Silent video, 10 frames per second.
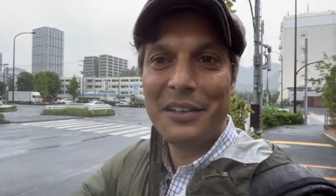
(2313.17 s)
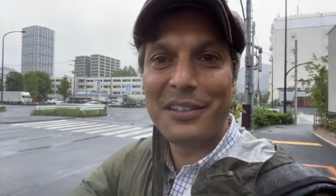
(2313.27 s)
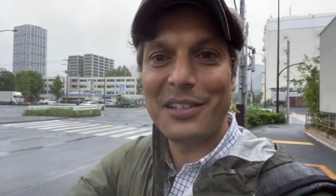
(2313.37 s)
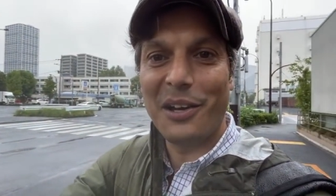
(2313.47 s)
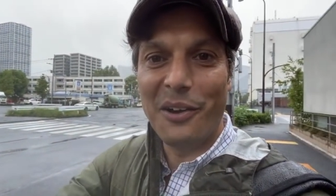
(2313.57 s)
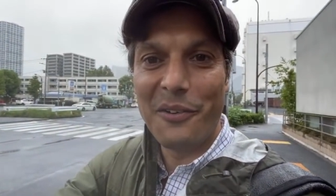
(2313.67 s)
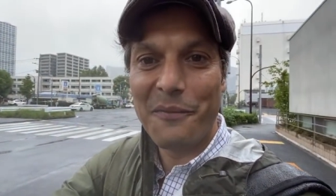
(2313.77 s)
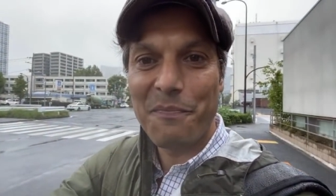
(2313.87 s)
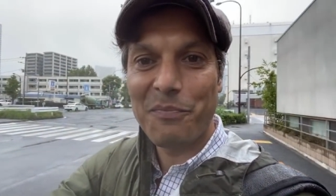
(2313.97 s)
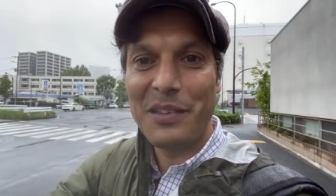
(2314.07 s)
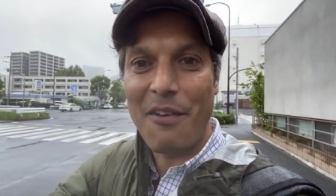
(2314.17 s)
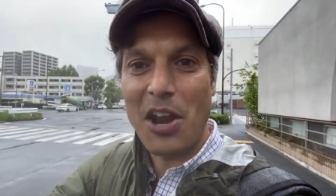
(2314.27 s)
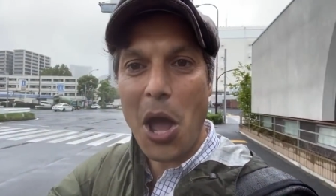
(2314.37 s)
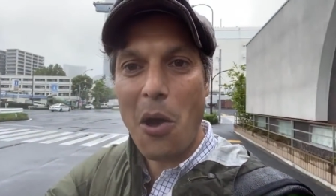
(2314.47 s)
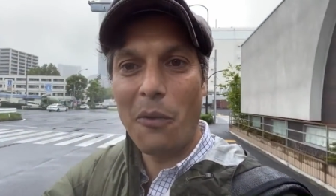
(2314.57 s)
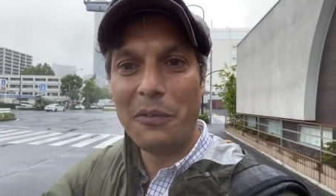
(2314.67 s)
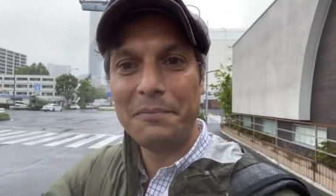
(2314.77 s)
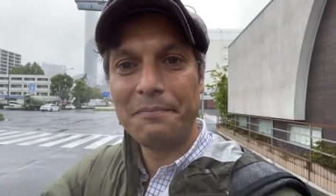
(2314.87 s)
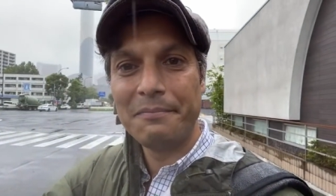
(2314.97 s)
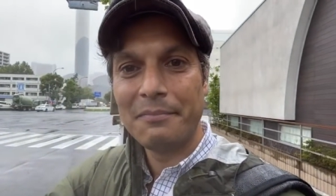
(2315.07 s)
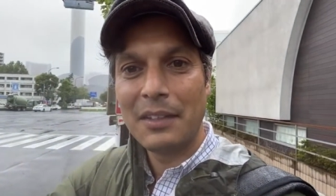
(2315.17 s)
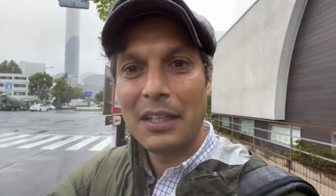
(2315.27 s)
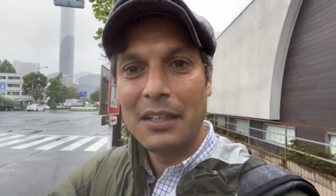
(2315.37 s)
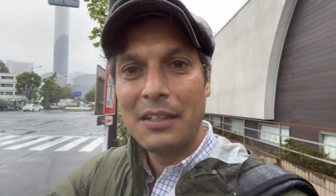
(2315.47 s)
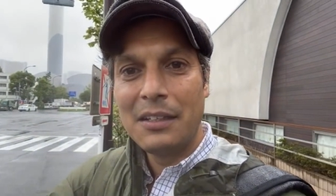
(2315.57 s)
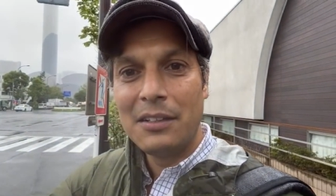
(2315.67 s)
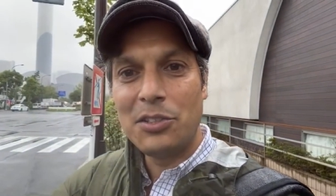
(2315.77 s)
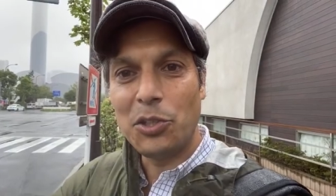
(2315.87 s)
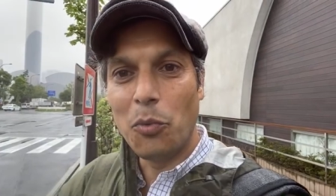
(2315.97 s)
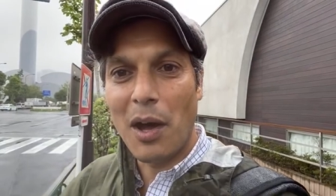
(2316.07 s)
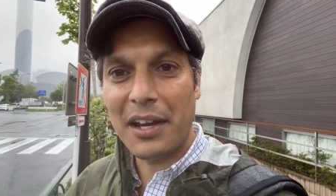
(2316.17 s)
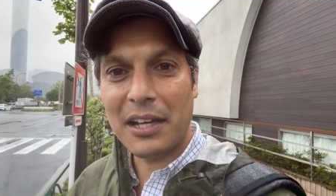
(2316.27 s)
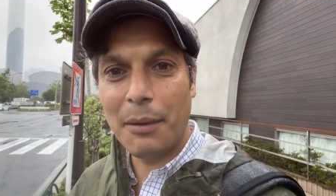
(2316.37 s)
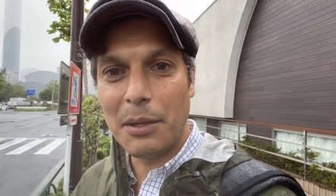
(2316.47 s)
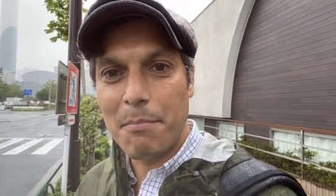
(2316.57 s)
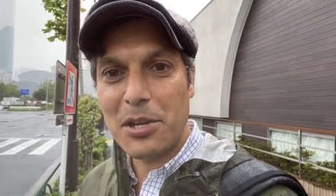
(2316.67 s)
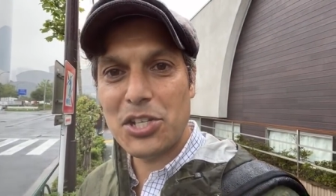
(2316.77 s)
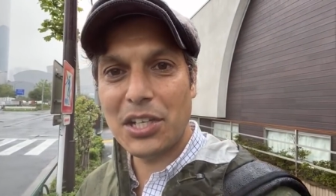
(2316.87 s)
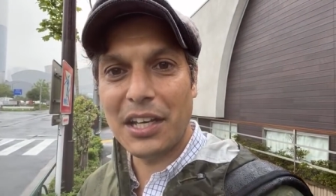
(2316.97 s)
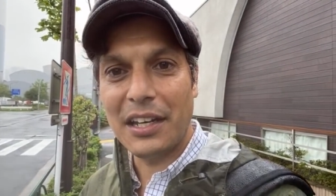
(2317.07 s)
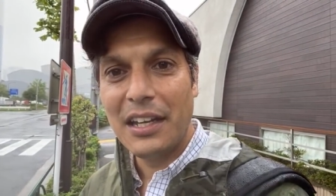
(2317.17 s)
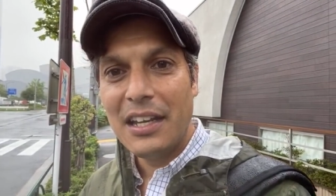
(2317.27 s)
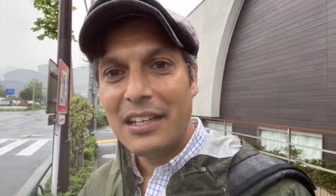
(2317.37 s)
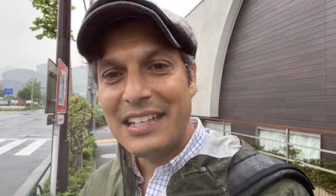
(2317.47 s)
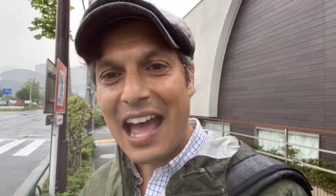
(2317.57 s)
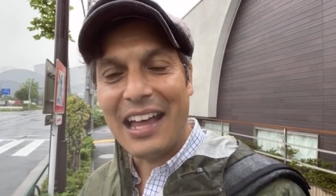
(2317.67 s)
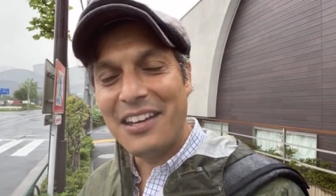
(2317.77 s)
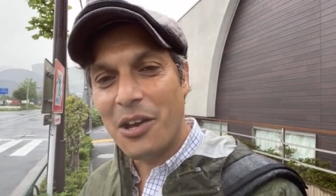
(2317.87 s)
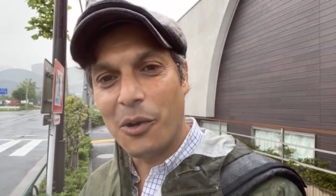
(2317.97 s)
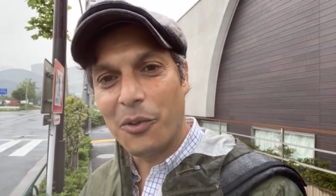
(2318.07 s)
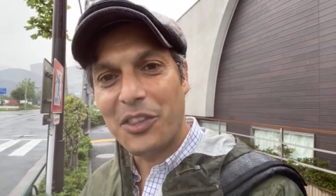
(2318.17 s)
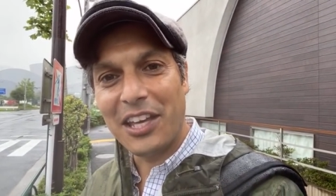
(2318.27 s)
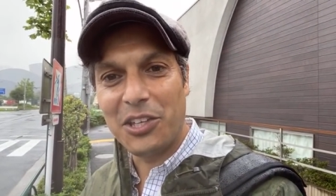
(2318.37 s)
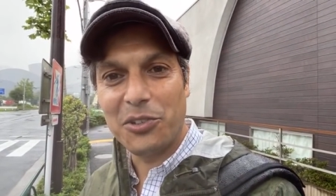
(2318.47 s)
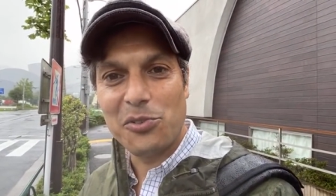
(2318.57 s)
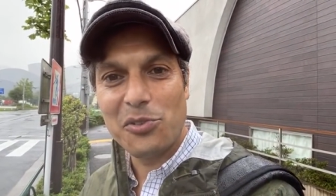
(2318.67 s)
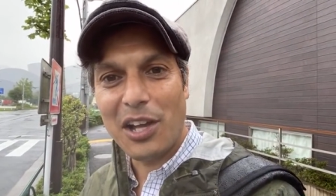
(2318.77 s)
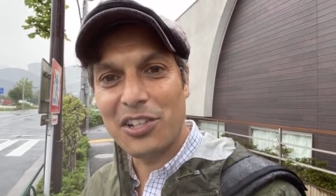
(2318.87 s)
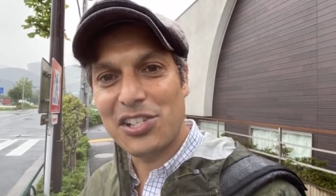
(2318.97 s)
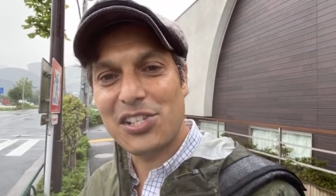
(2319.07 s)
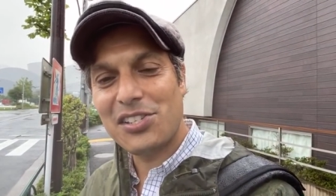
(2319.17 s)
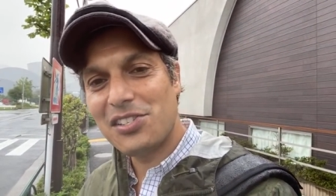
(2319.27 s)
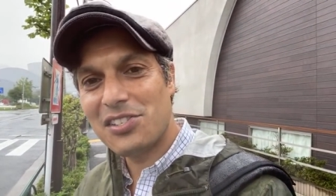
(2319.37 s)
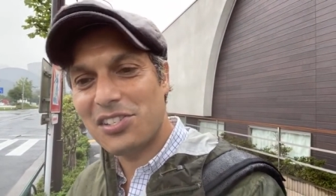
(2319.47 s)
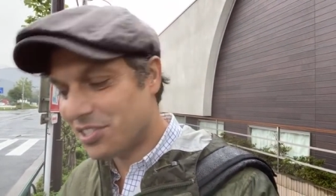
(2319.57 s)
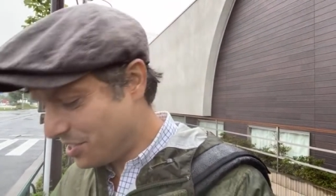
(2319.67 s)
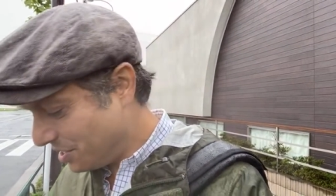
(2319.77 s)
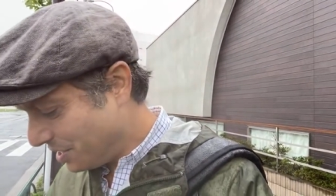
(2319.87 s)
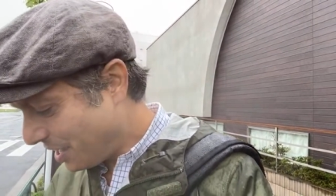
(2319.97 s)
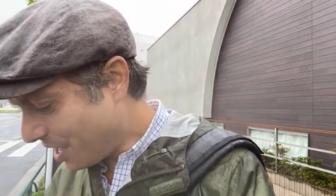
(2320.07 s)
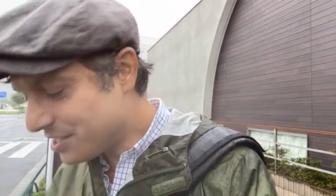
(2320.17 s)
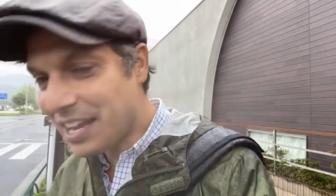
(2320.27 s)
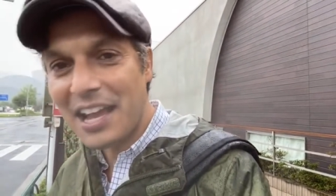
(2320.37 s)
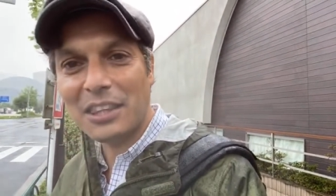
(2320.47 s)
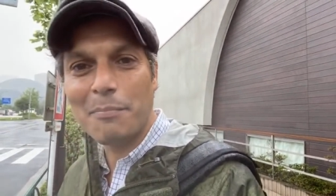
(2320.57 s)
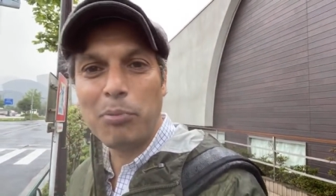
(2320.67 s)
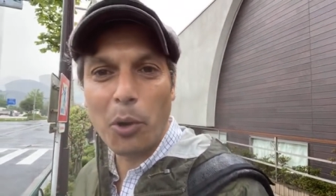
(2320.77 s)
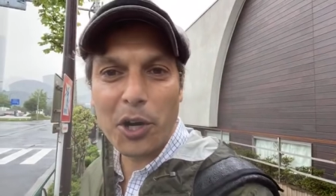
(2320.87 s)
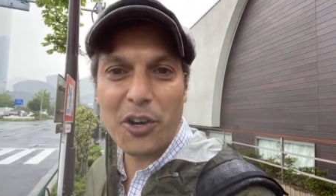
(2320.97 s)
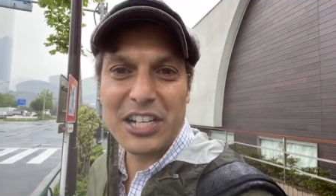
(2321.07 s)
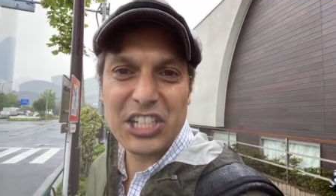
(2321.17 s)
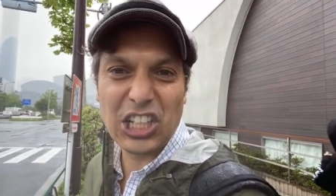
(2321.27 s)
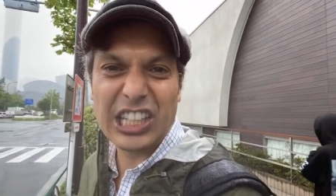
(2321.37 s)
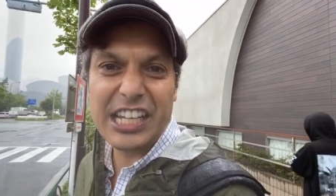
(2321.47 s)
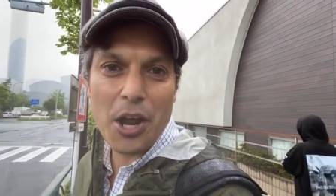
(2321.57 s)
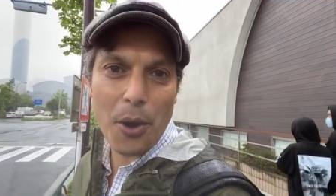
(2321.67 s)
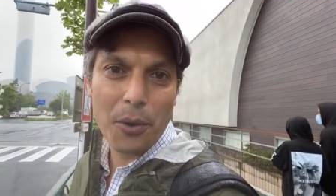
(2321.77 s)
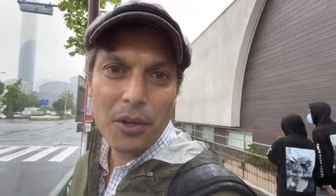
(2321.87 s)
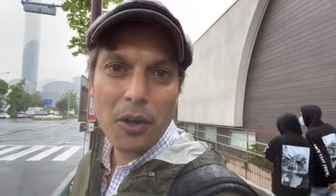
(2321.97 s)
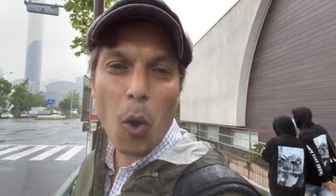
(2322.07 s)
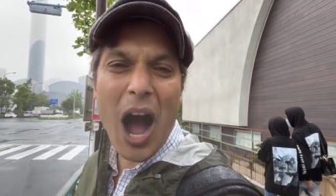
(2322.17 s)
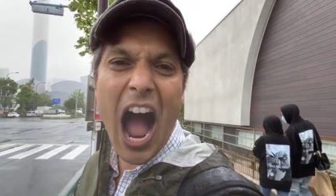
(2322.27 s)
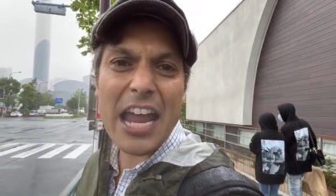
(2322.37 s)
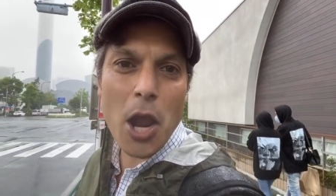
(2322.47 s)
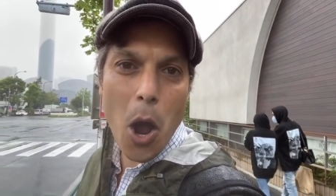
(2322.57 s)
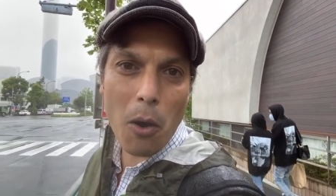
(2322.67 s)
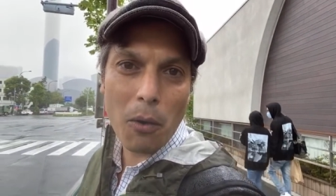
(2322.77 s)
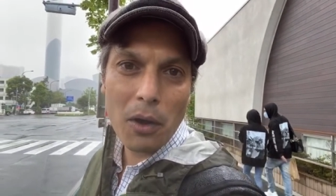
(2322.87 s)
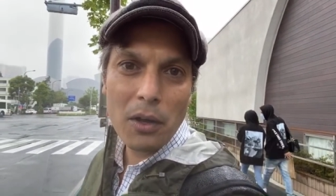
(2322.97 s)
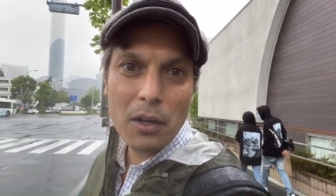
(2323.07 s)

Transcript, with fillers: So, never know. Do you want to come to Michigan? Yeah, no, thank you. I'll stay at the border in Toledo, Ohio.